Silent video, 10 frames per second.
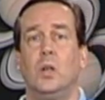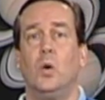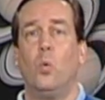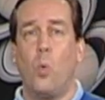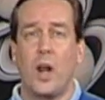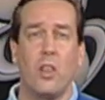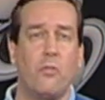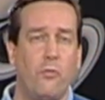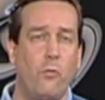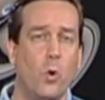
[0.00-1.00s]
What are the
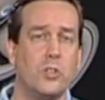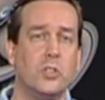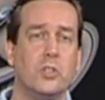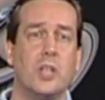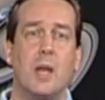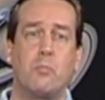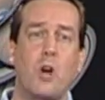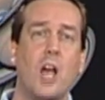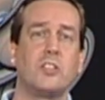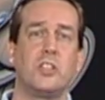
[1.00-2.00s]
forces and
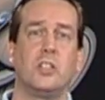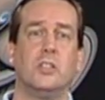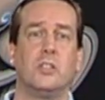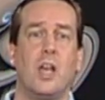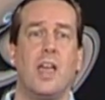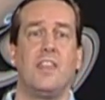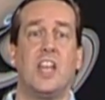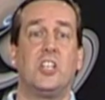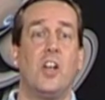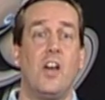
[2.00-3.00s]
processes that